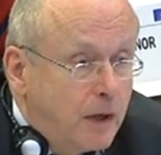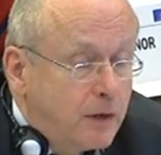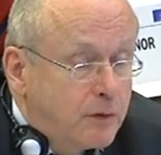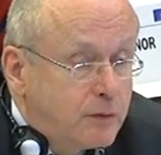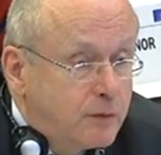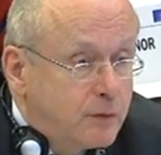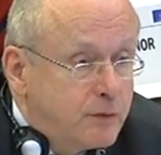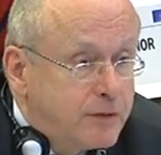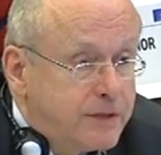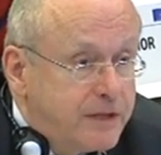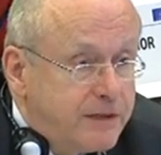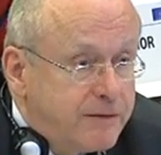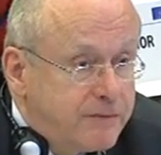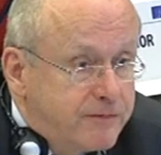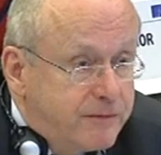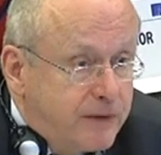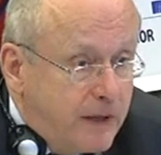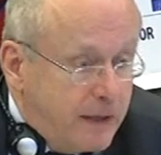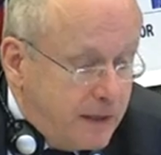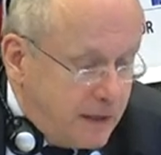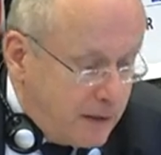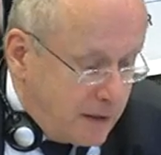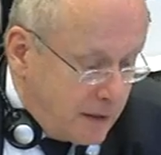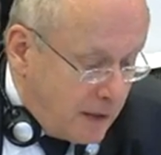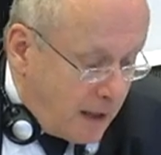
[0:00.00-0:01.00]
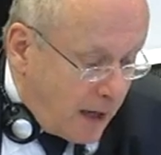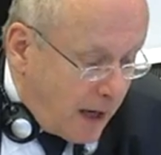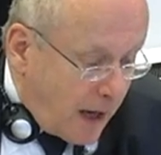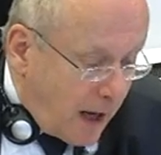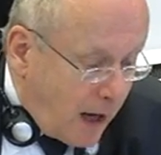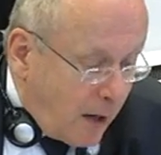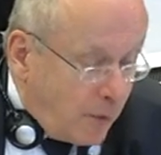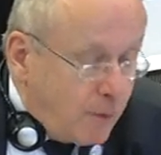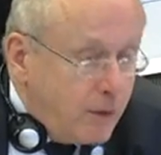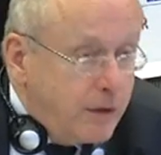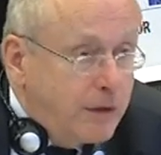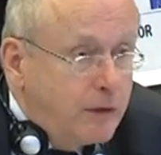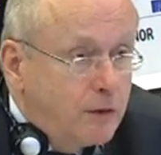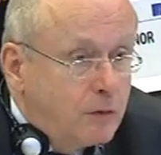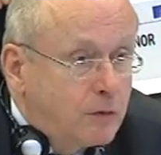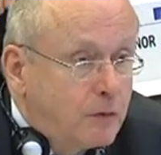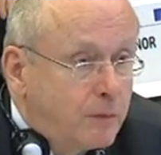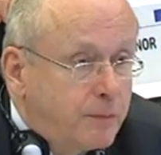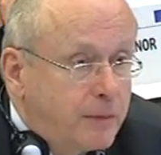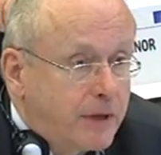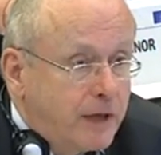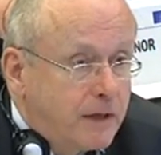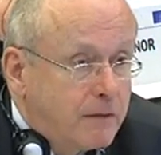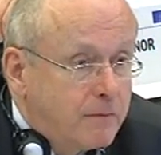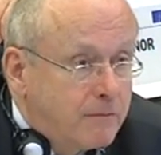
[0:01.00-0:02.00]
to defend our
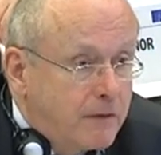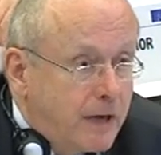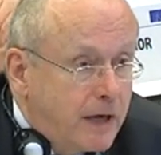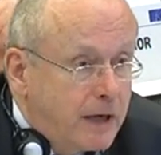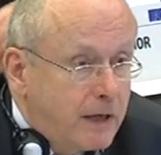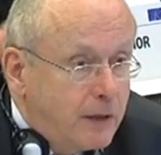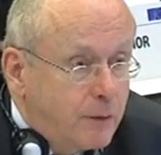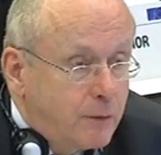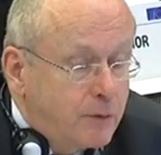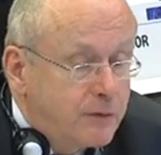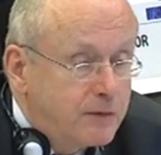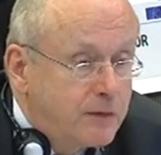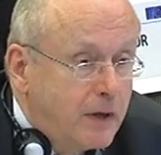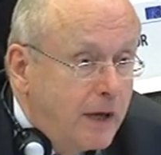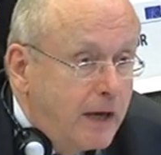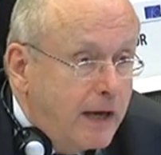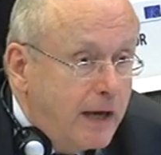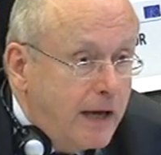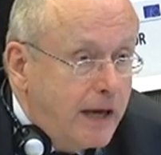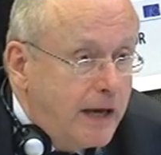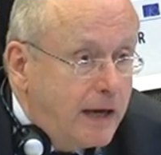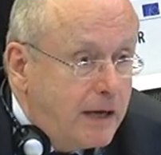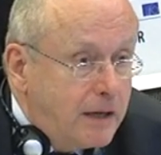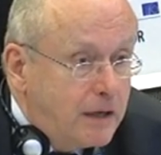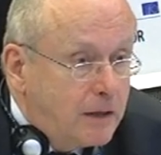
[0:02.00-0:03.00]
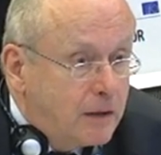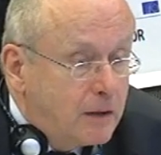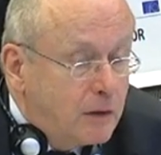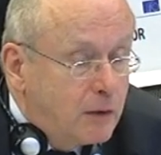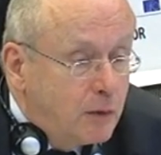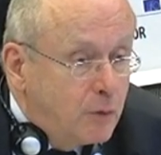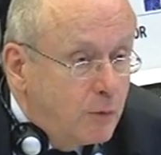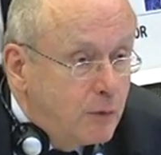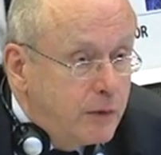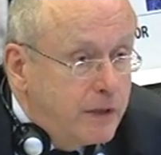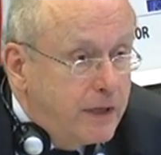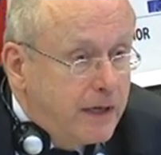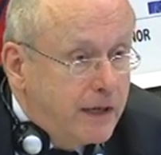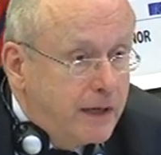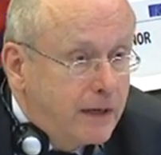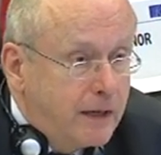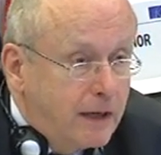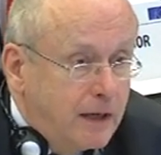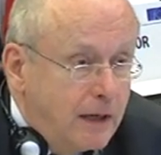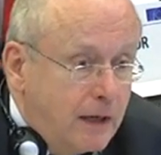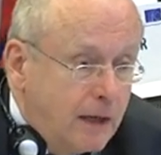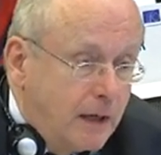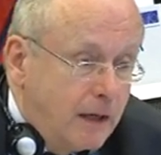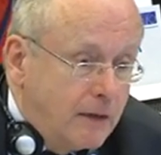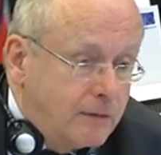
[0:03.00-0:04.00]
European values, including
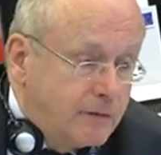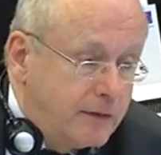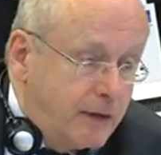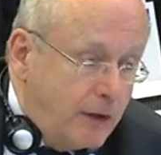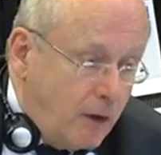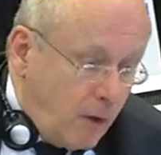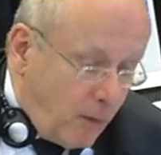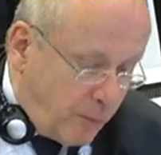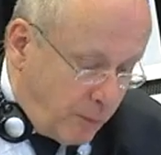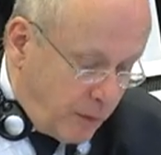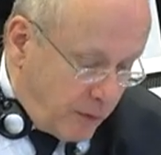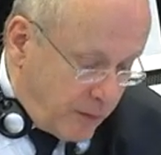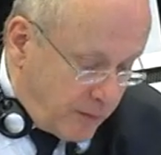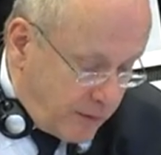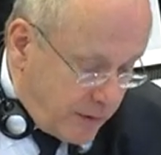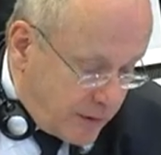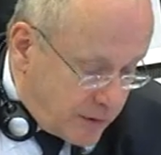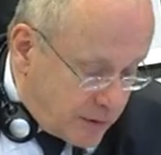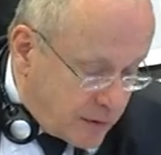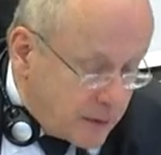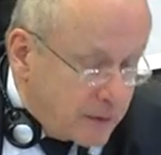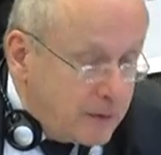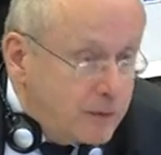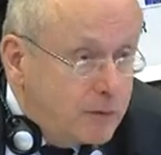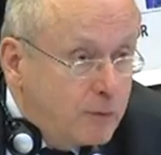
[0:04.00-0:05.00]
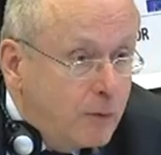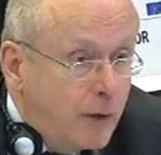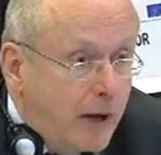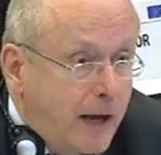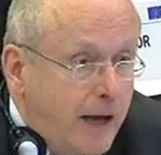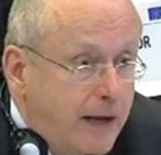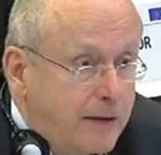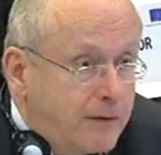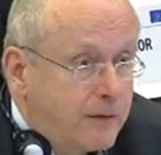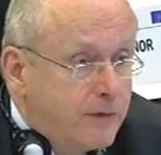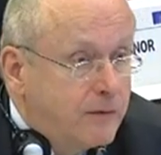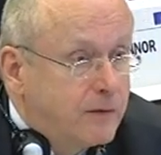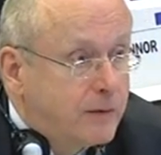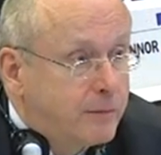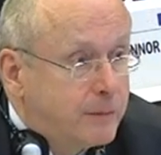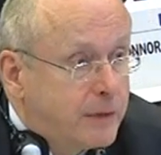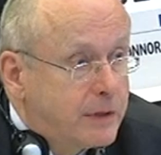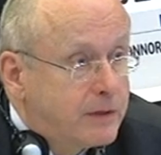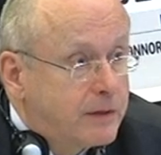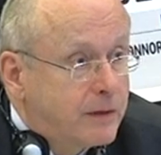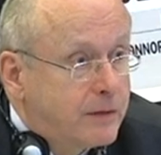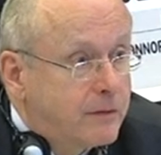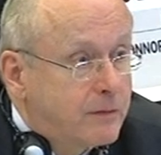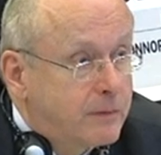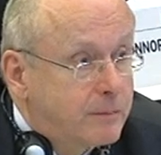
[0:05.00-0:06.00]
the opposition to
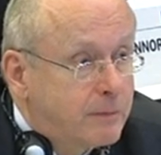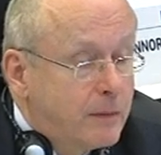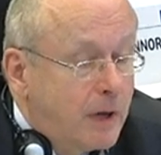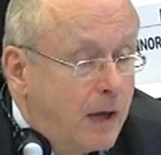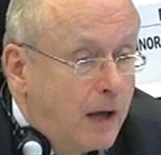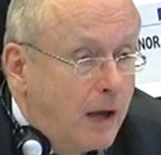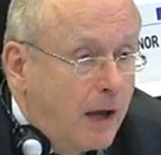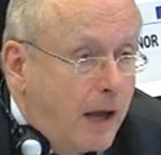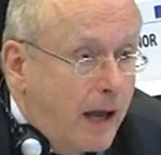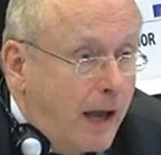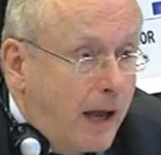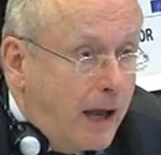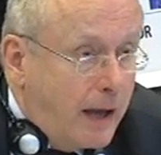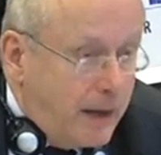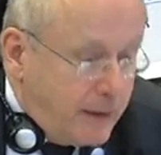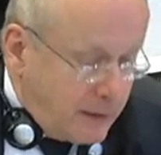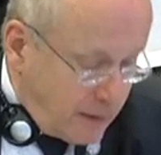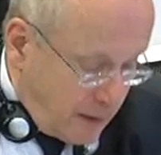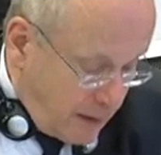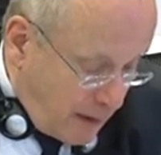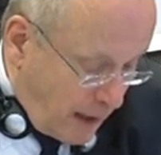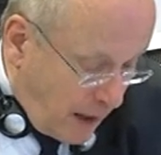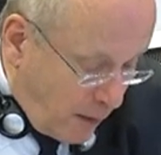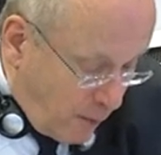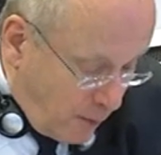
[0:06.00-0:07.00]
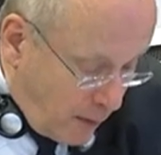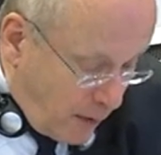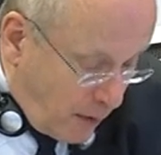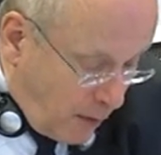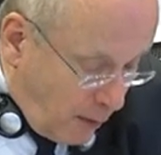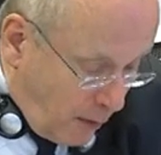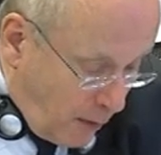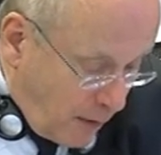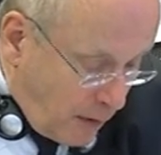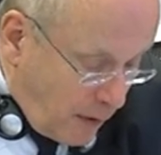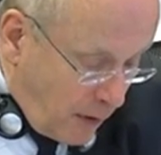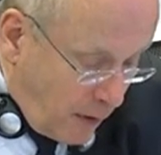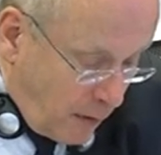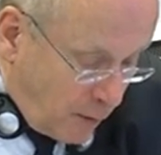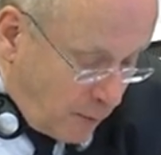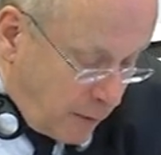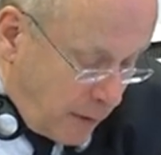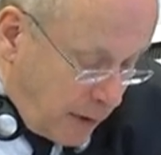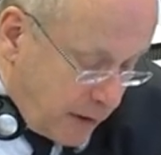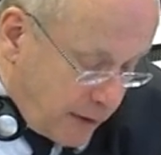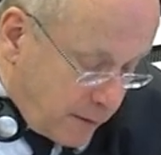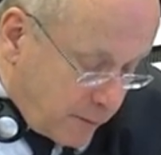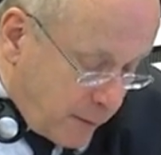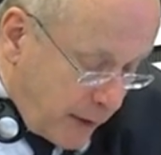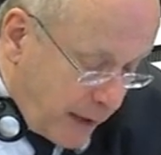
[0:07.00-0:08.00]
anti-Semitism and all our
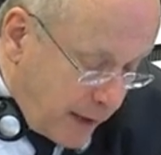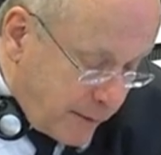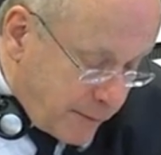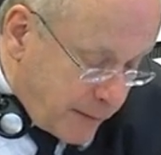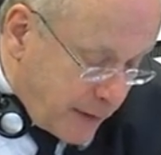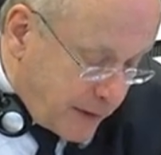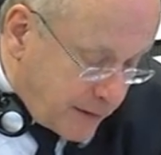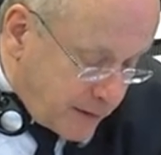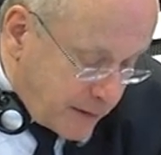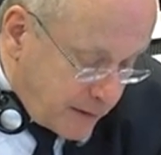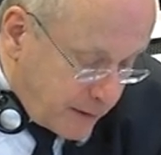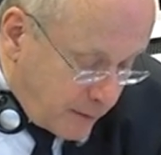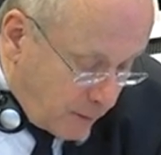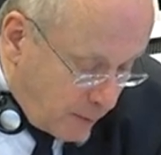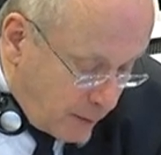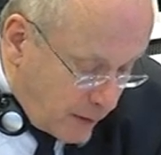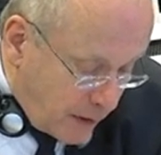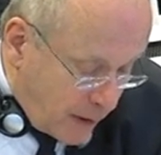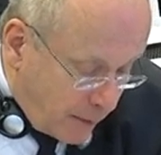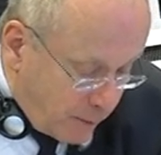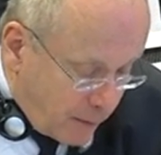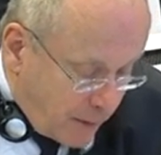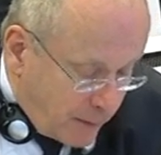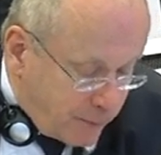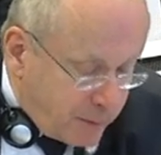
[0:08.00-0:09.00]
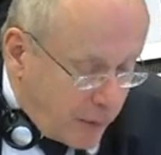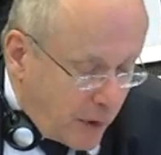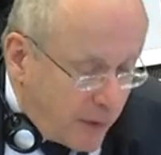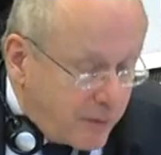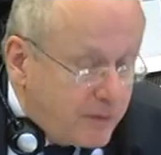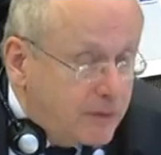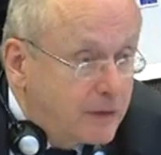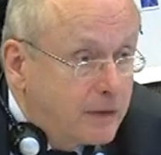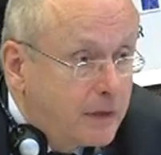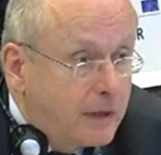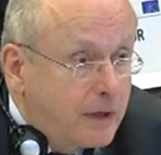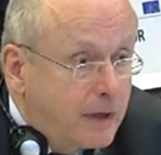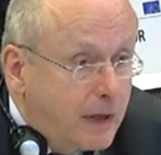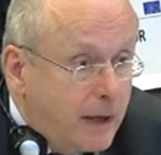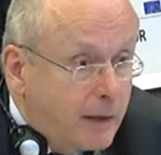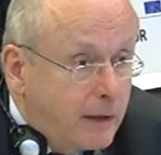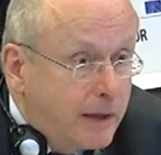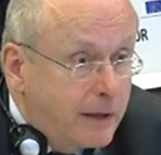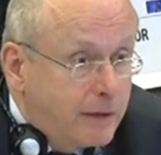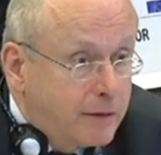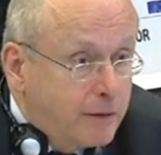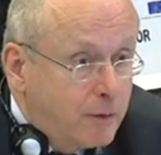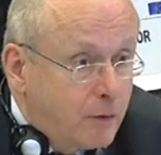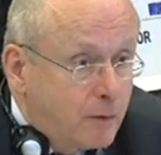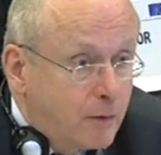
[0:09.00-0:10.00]
environment and all our personal
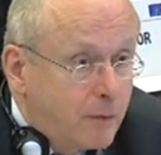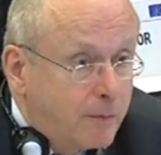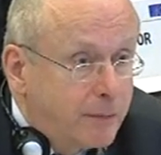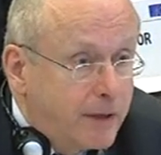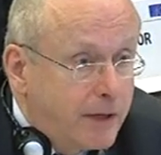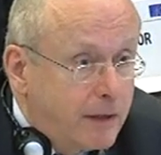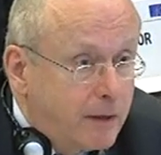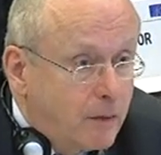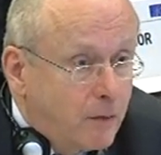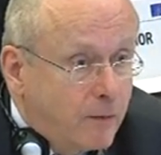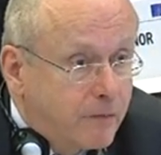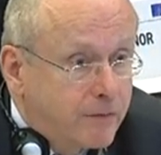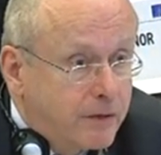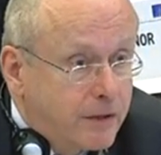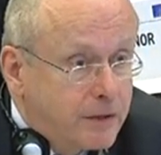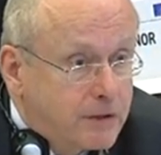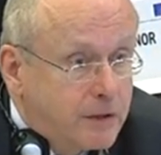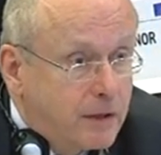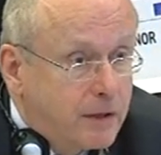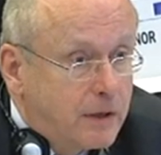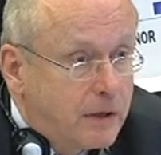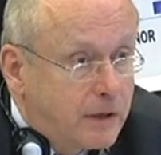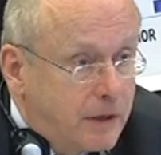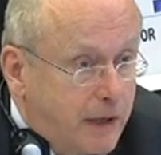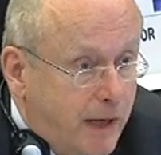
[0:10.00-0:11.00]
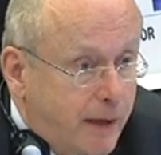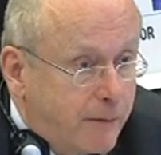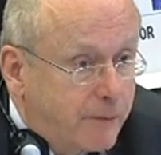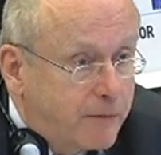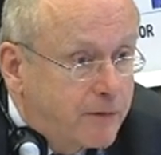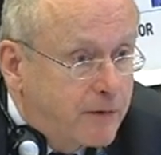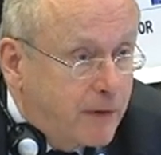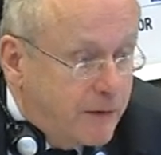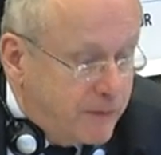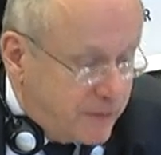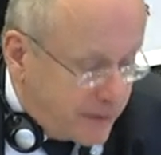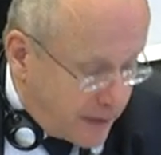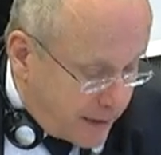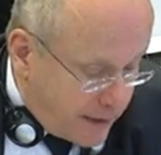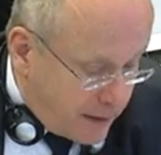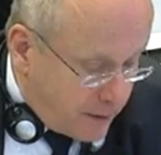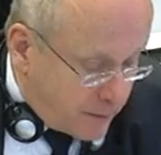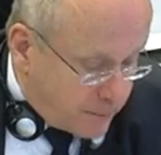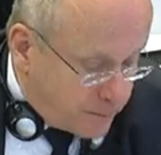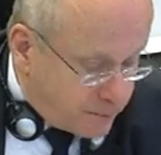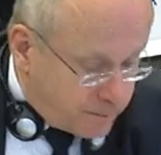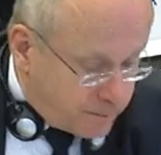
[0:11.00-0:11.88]
and European official lives. Thank you.